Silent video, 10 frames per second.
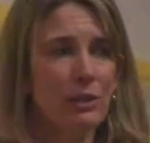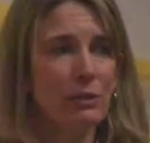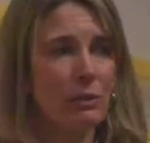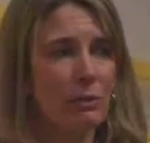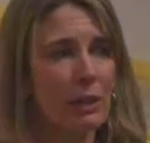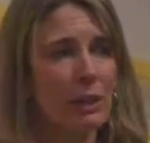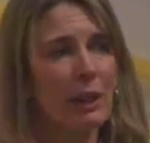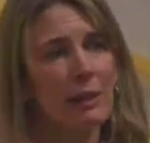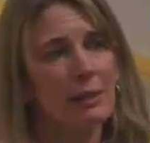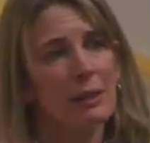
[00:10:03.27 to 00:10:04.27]
you to
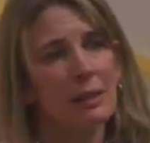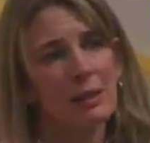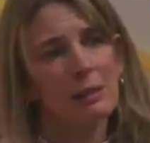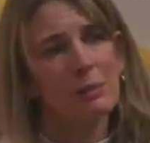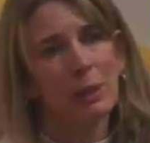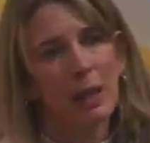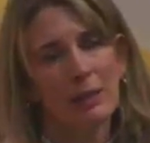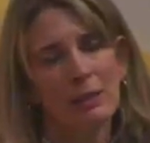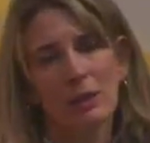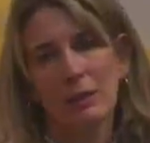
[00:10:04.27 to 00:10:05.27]
realize that this
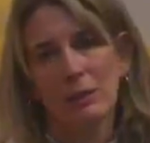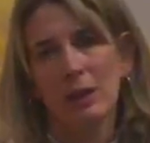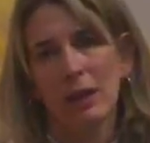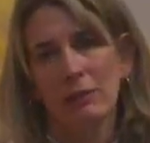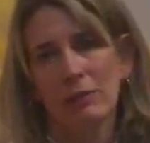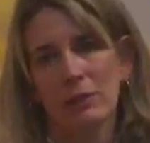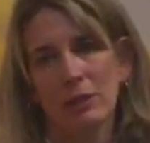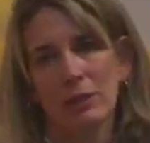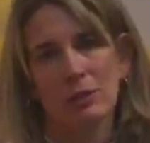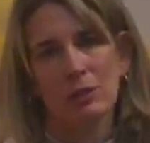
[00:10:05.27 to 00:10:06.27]
pledge that you give
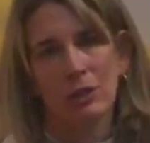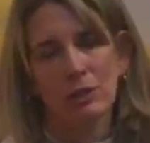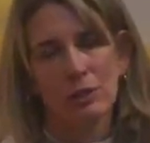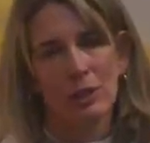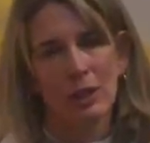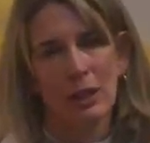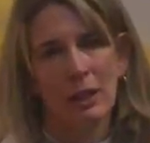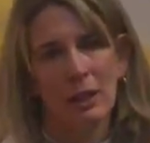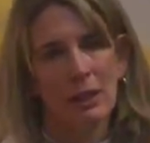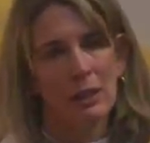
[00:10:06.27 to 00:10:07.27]
to the church,
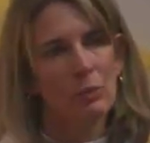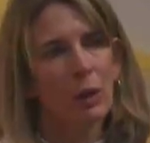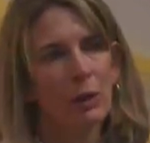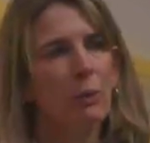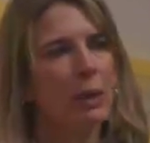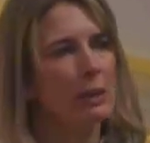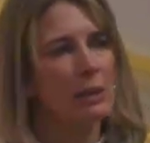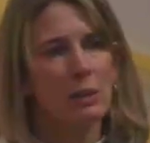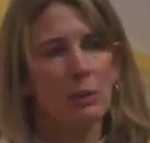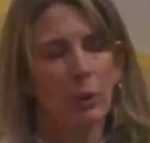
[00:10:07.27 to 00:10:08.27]
it's one way to
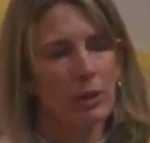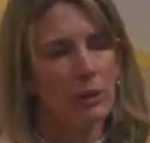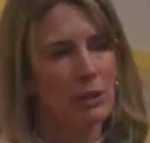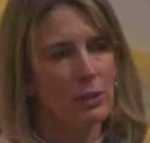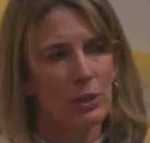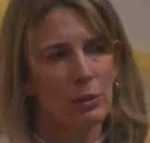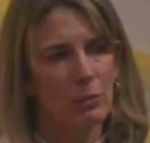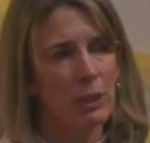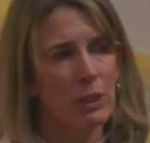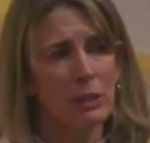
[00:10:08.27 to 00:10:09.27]
support the church,
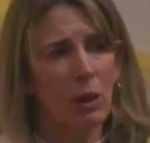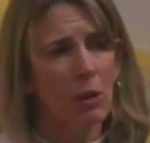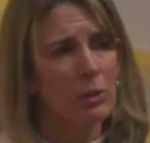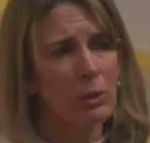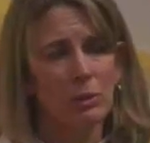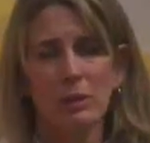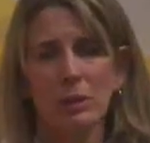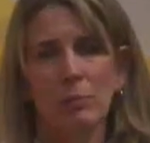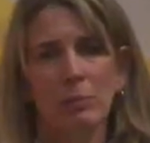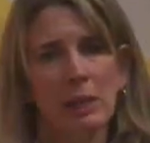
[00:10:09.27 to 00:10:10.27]
but it's also just
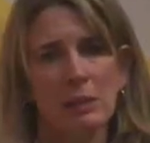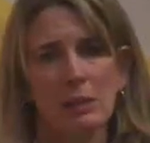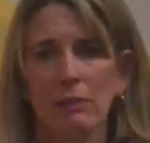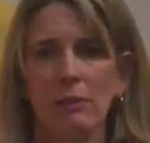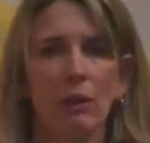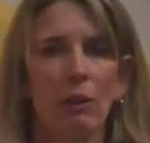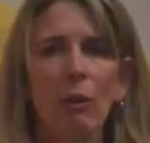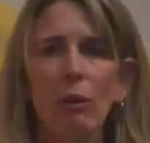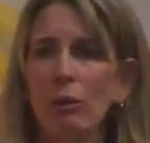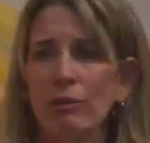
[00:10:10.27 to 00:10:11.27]
a piece of the
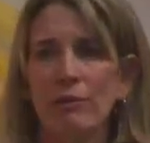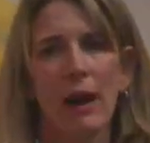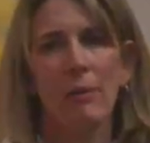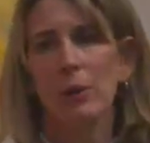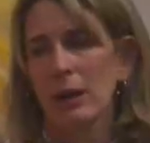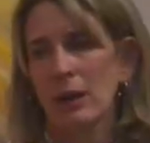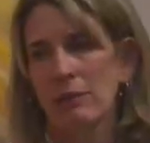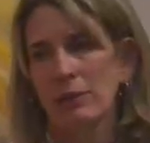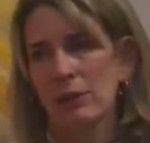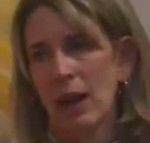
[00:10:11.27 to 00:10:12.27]
whole fabric
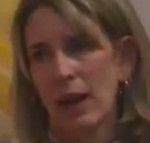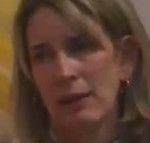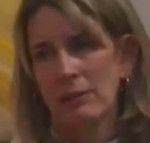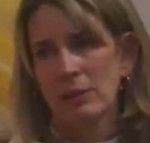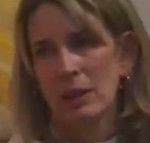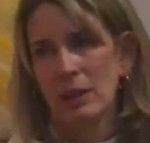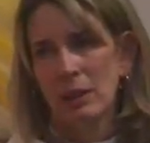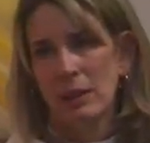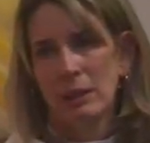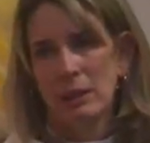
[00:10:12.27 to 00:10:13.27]
of your lives
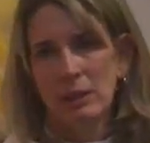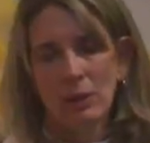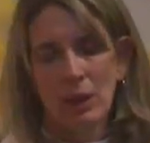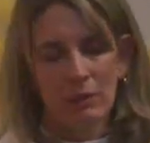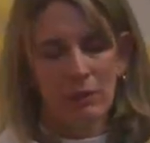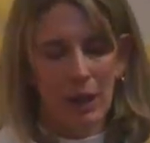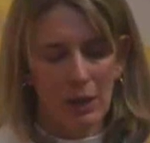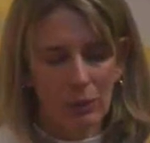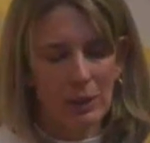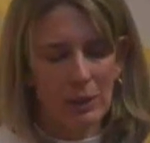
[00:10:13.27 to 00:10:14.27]
that you give not
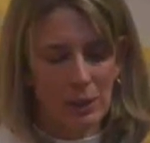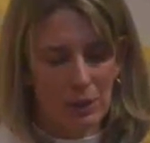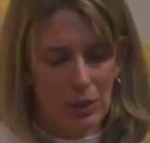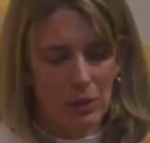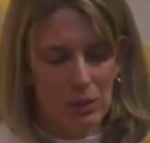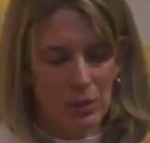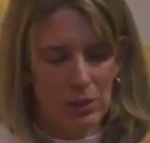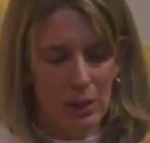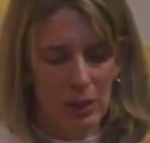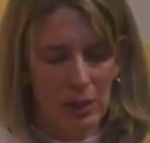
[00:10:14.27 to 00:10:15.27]
only to
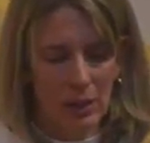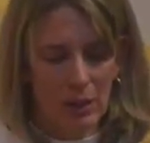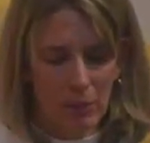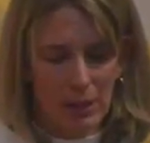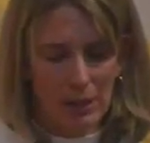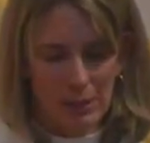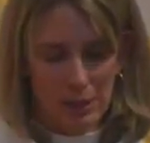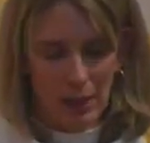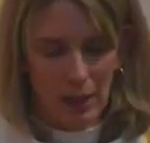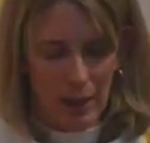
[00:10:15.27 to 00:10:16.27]
church, but
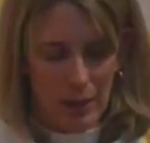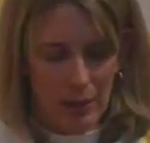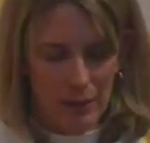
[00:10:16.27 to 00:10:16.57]
to God.